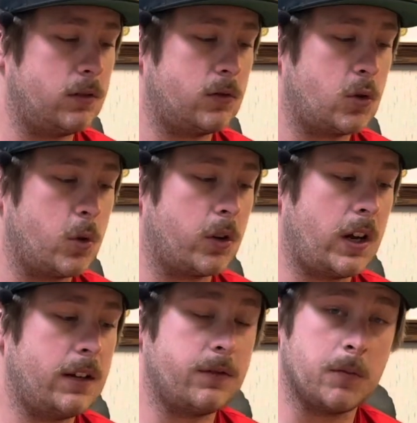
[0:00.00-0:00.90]
tour
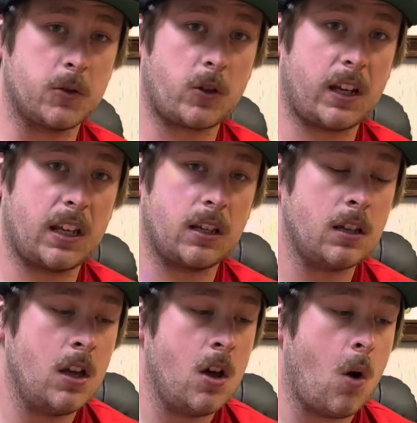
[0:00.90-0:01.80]
grade from Strike King,
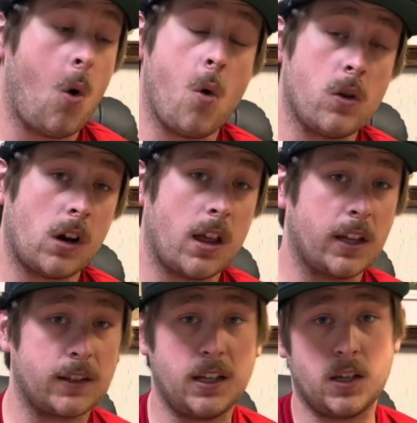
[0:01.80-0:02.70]
or I
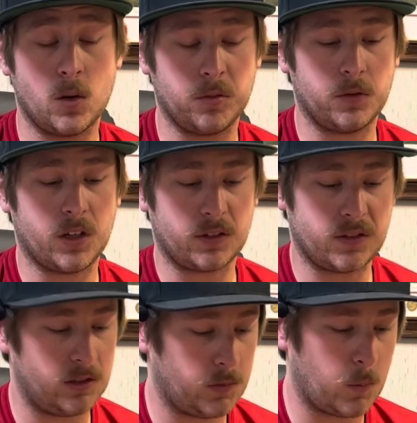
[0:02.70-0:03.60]
like the Eco Pro
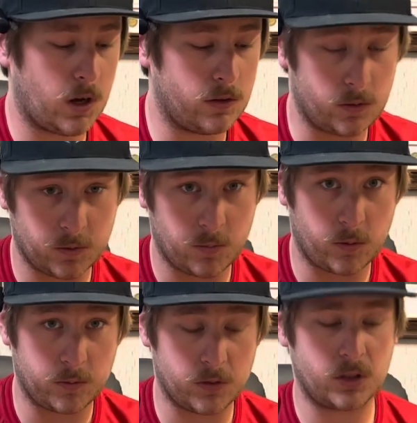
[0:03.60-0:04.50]
tungsten as well. Those are
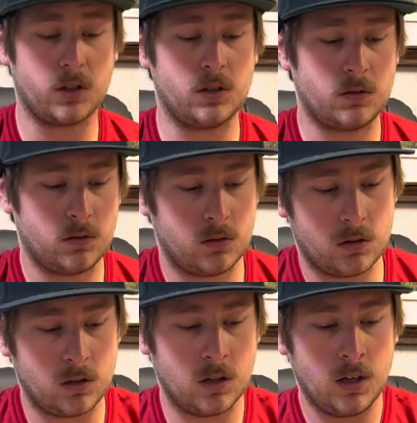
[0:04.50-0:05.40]
both really good.
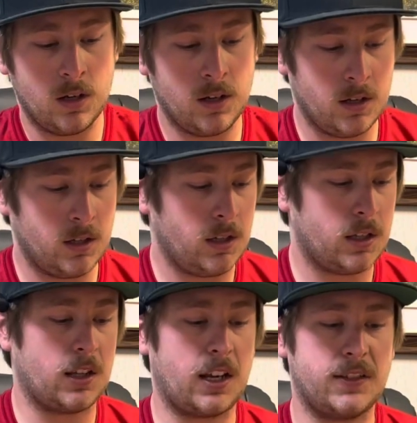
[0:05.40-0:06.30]

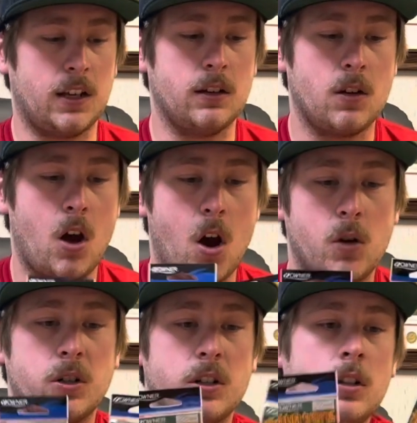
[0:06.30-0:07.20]
Like I said,
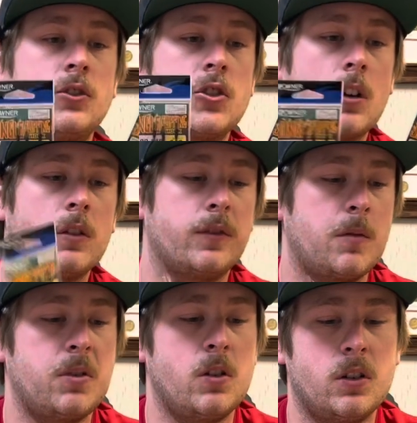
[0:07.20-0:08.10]
Owner jungle
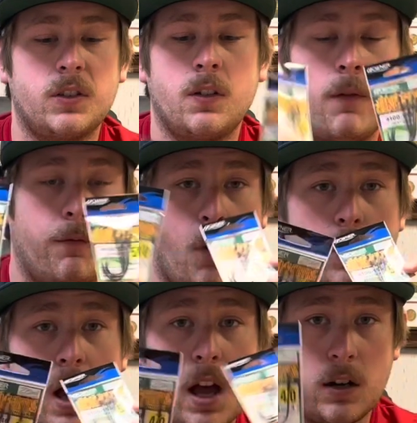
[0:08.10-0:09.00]
flipping hooks,
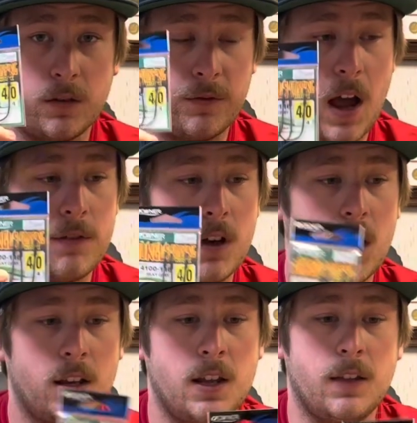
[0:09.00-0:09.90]
4/0 or
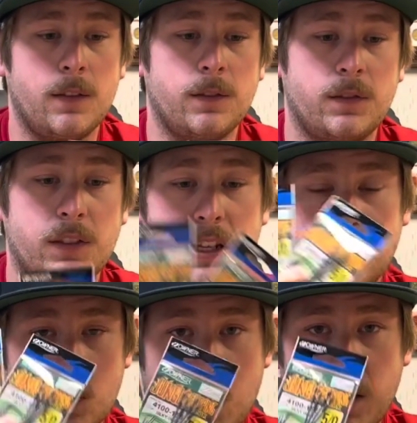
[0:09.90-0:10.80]
5/0.
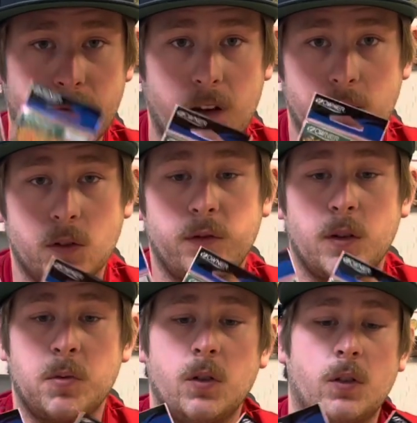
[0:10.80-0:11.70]
These are my favorite
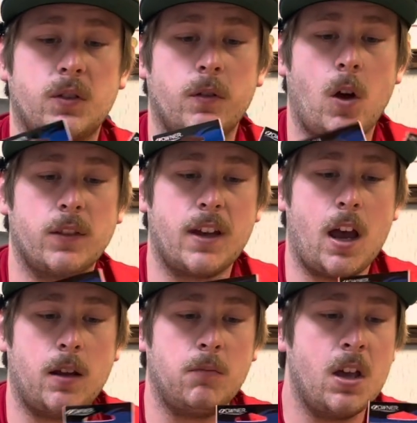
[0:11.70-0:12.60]
flipping hooks of all
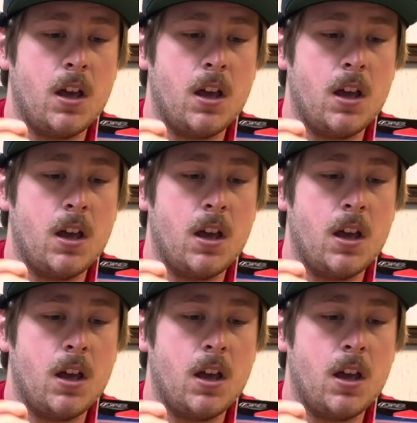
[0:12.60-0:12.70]
time.